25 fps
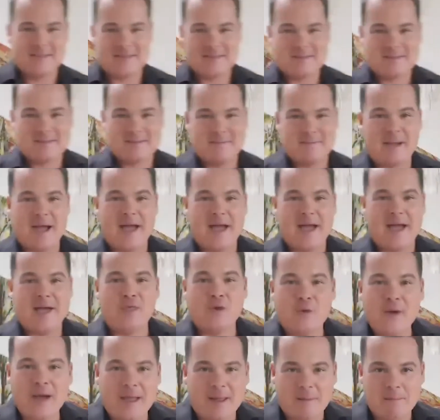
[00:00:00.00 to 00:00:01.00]
By the
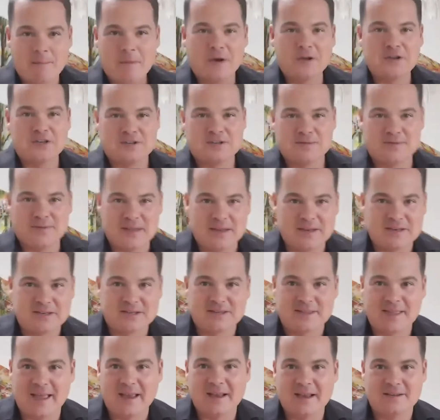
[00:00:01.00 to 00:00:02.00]
way, most of these
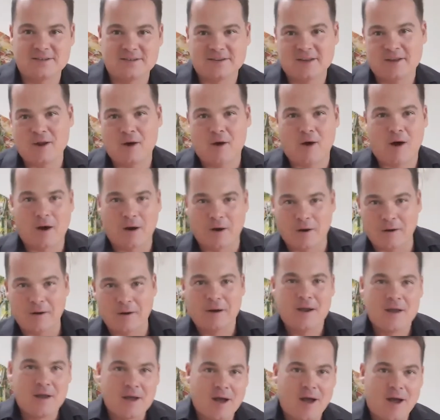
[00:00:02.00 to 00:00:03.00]
things, you know, are,
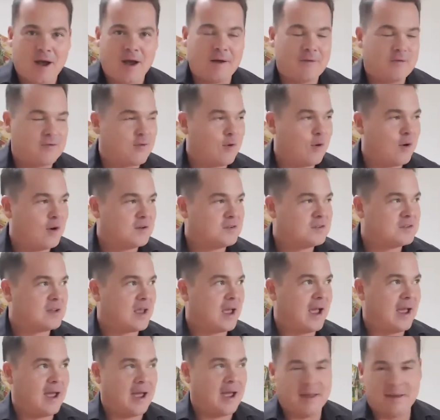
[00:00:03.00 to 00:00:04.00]
of course,
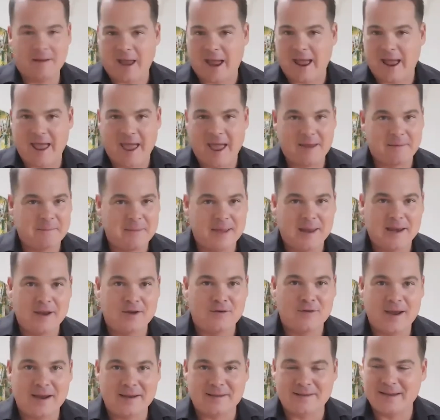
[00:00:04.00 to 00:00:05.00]
I had many
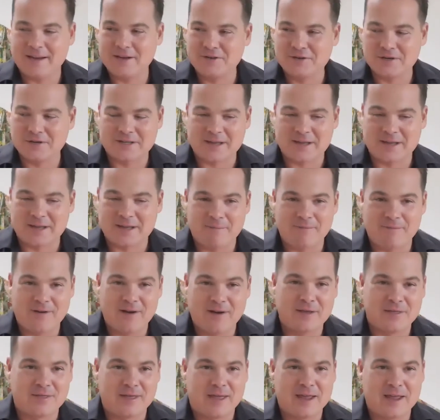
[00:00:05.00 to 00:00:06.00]
great teachers I'm very
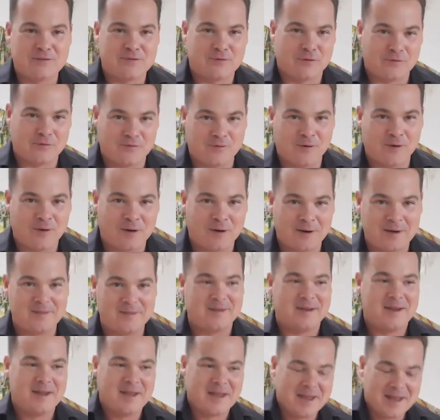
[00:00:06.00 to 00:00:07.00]
thankful for, and
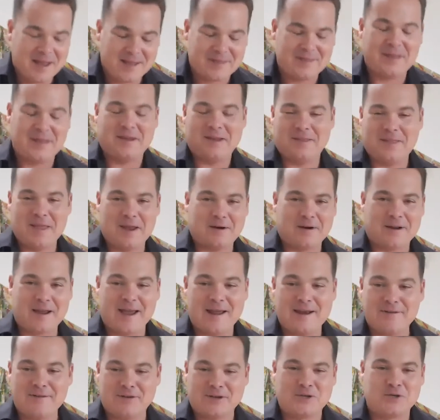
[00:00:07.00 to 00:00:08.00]
they're kind of
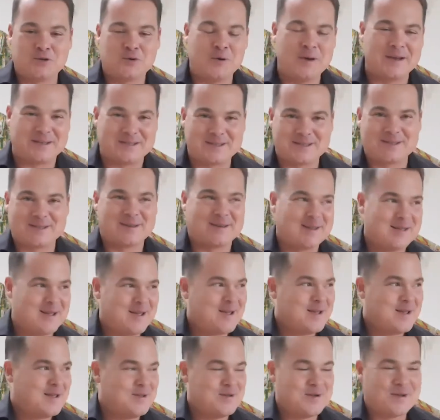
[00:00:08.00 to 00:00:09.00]
a twist,
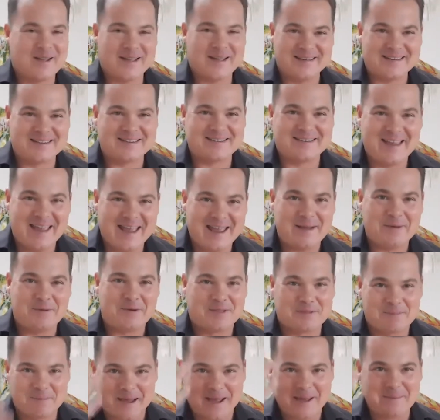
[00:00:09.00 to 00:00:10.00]
you can say, with
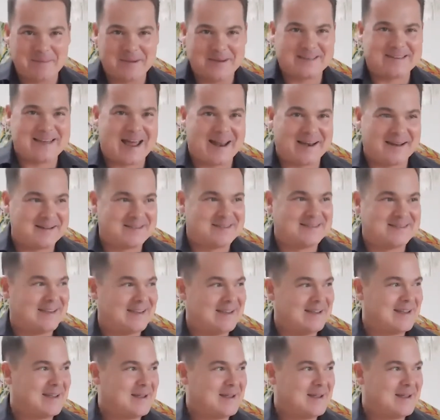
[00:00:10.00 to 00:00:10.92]
my mentality,